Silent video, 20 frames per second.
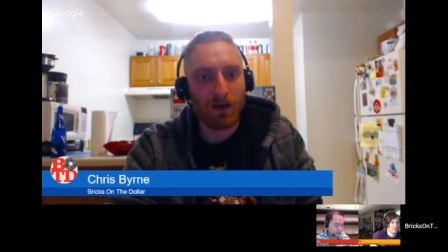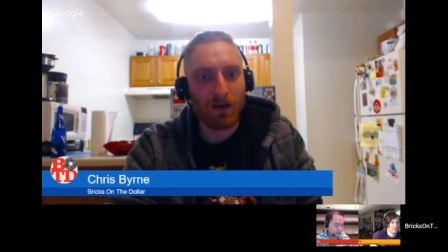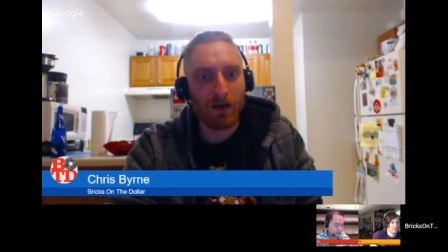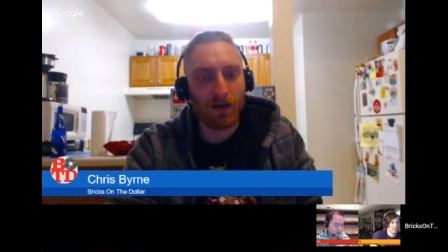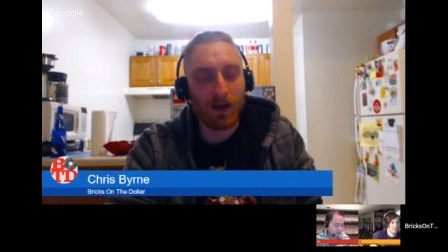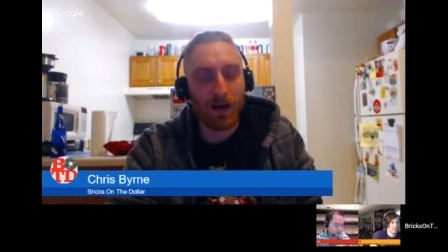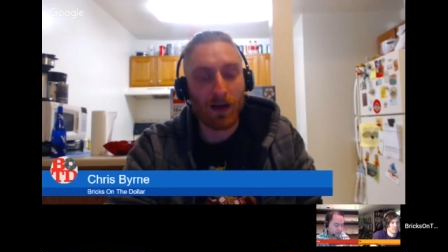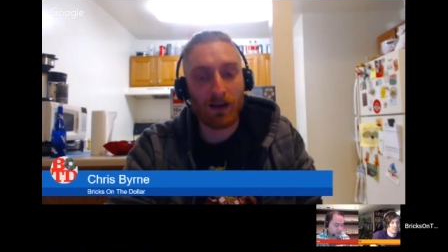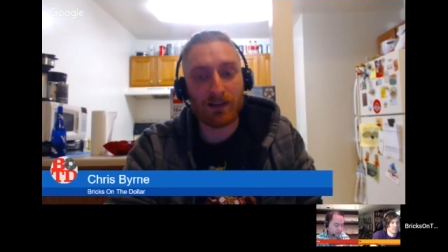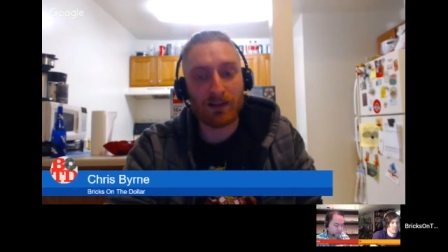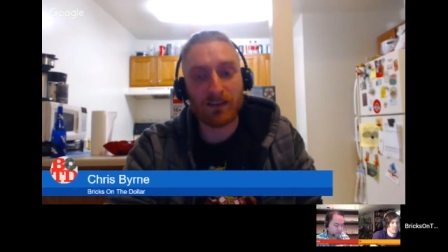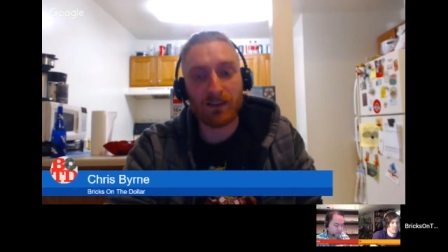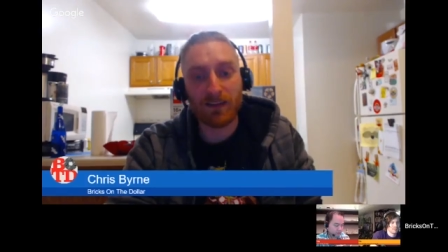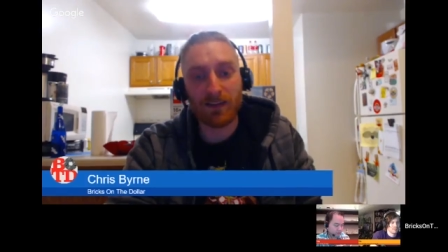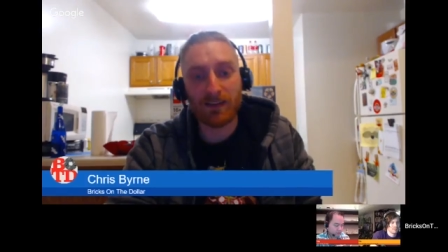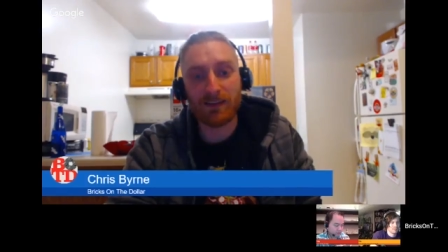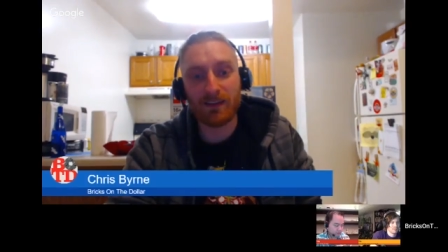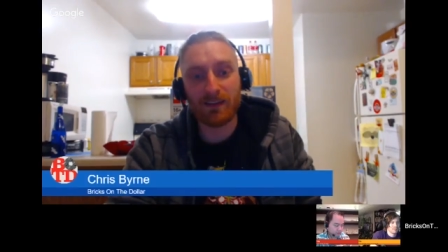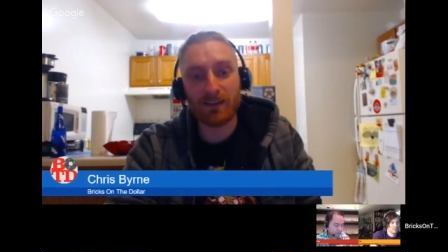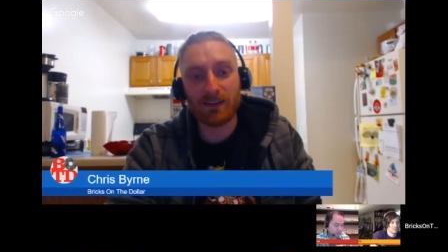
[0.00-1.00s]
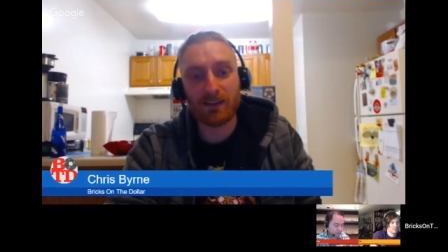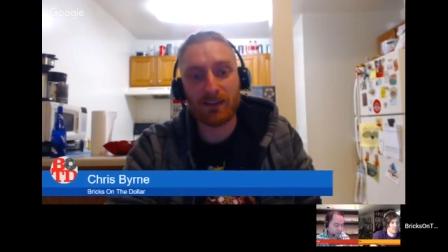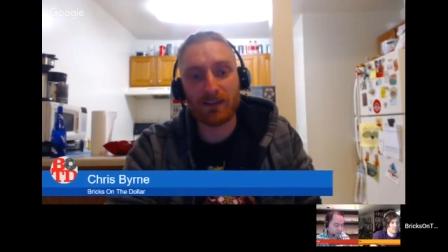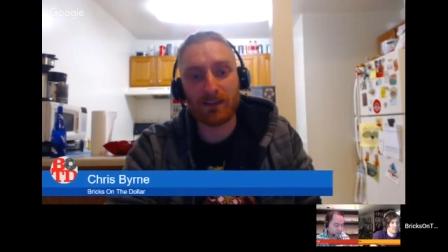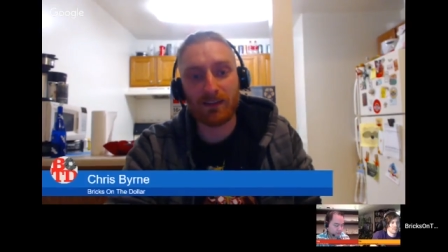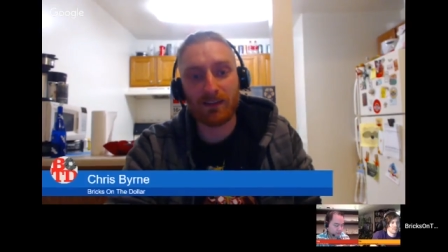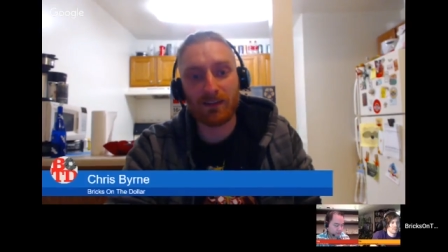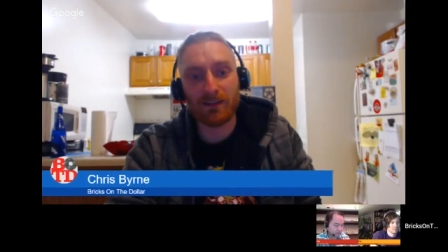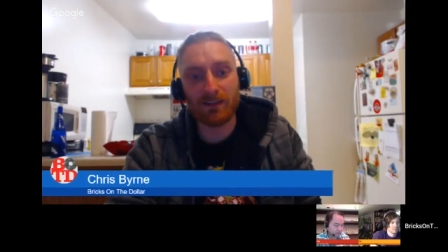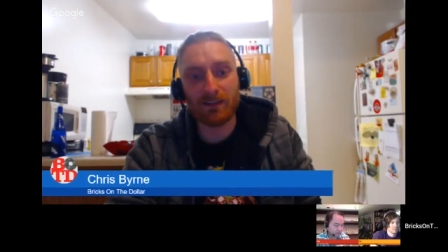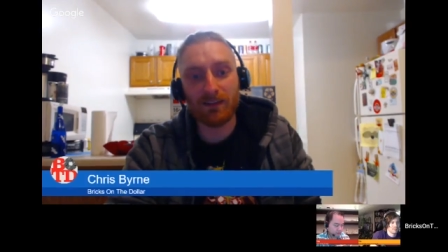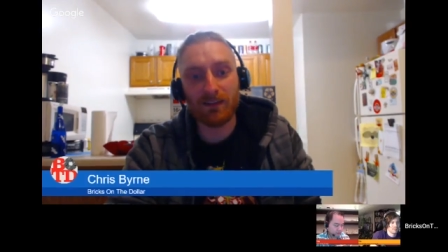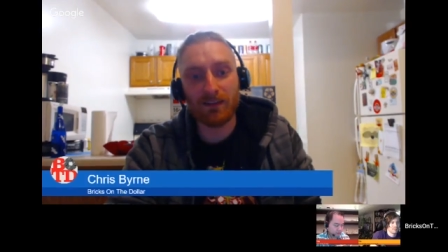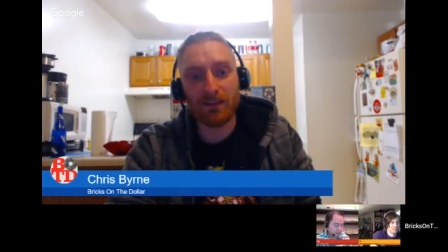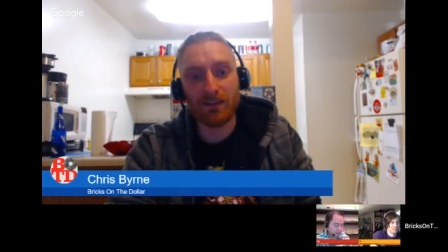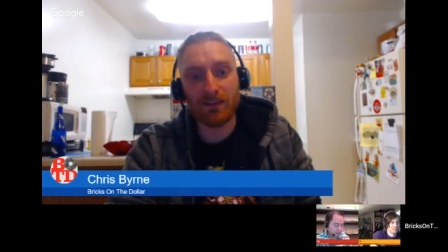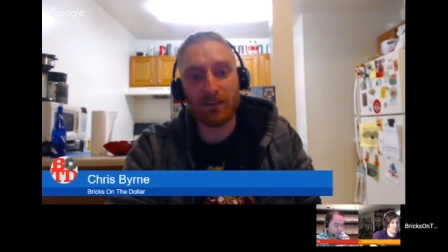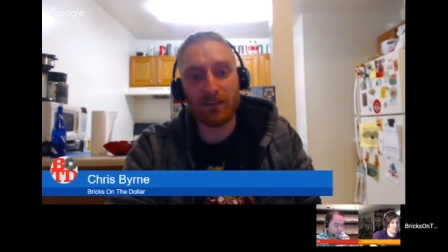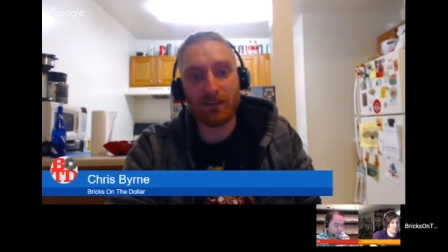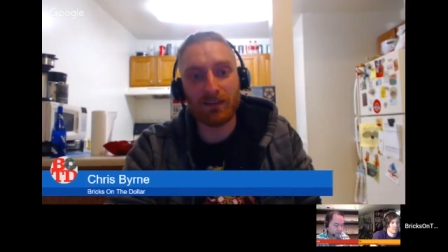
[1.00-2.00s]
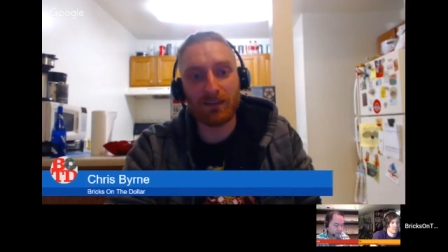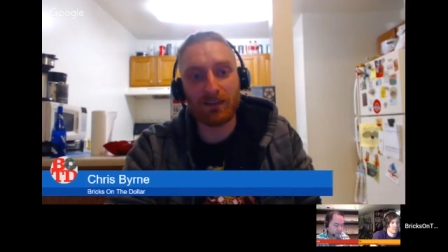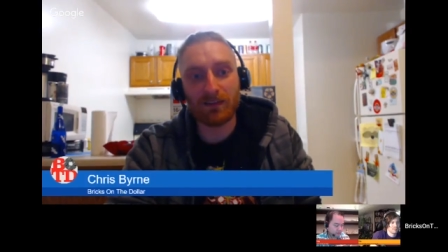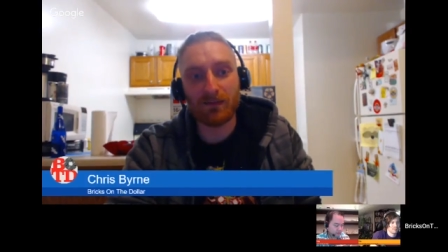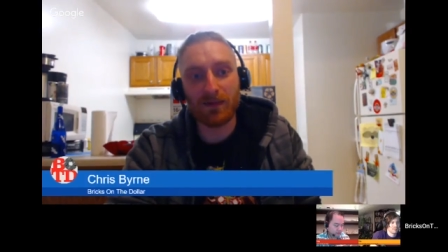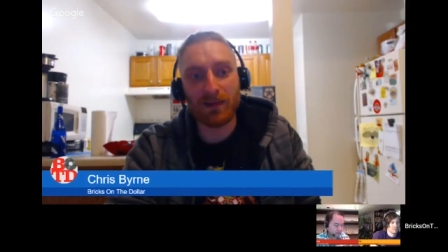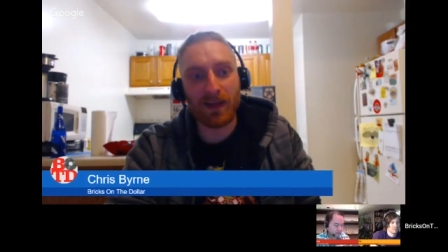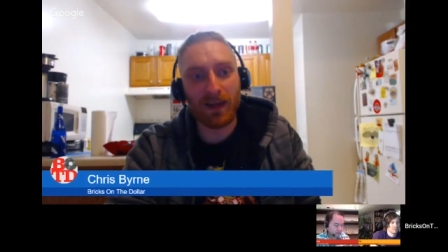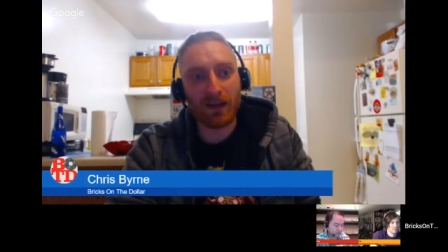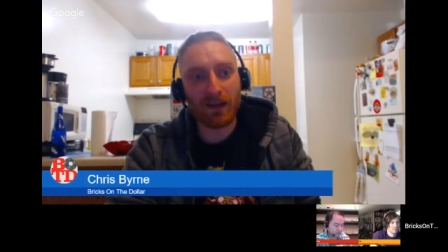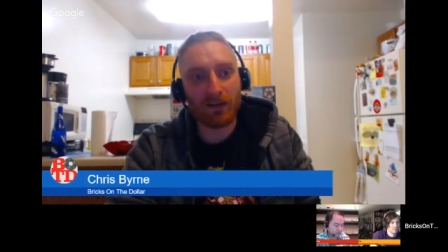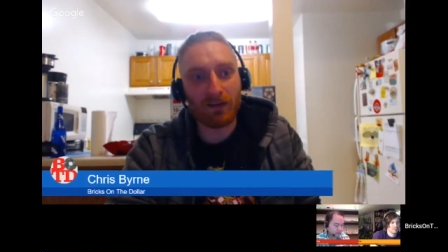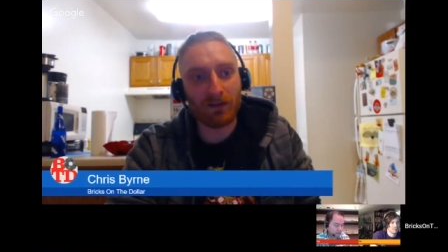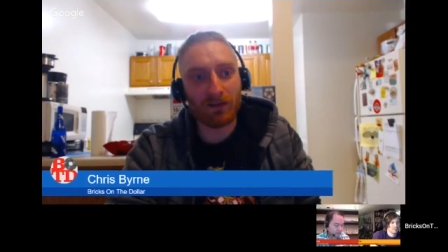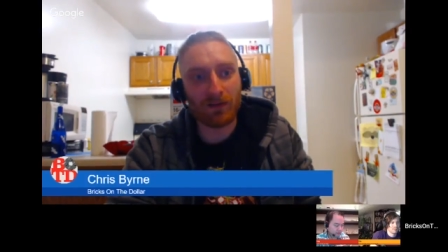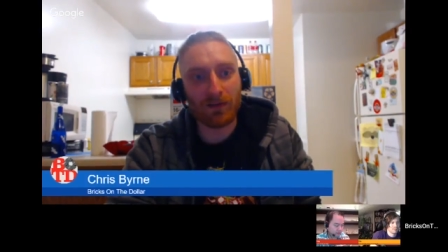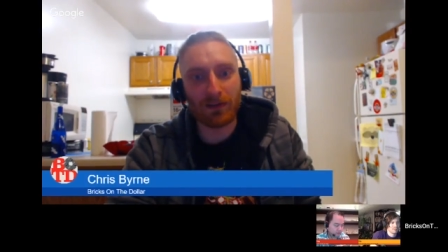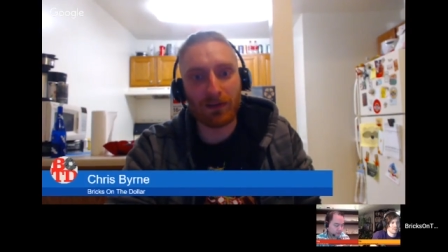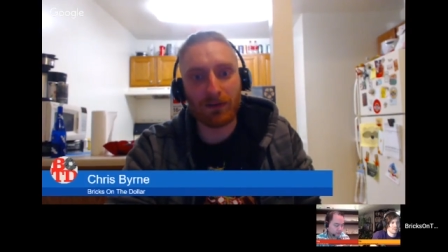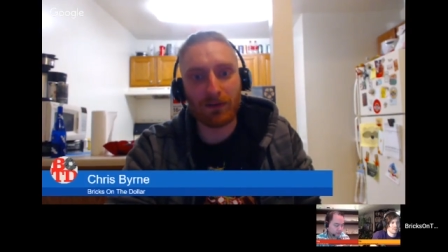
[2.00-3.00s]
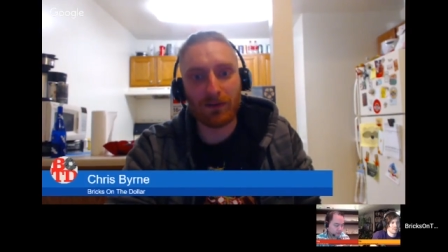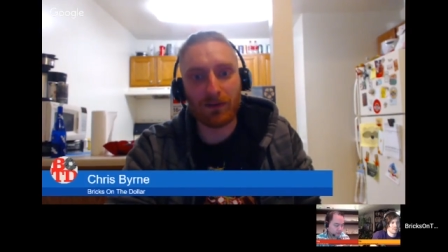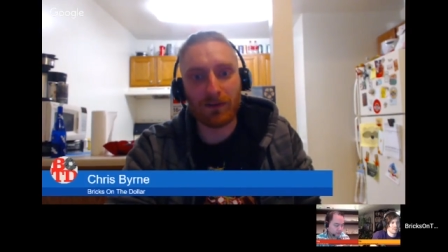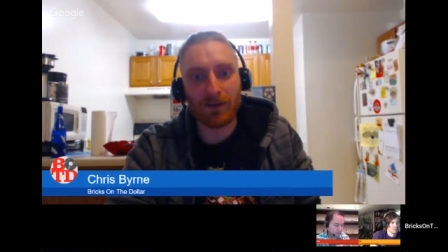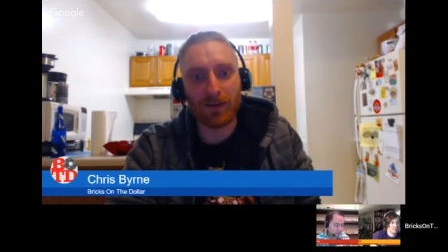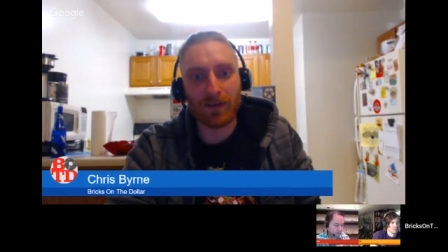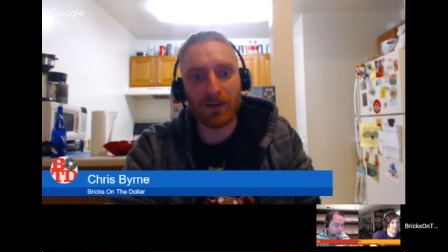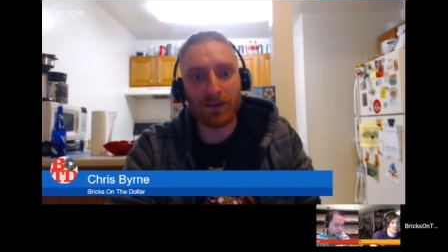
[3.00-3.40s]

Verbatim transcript: honestly, this is there's so many angles we could do this at.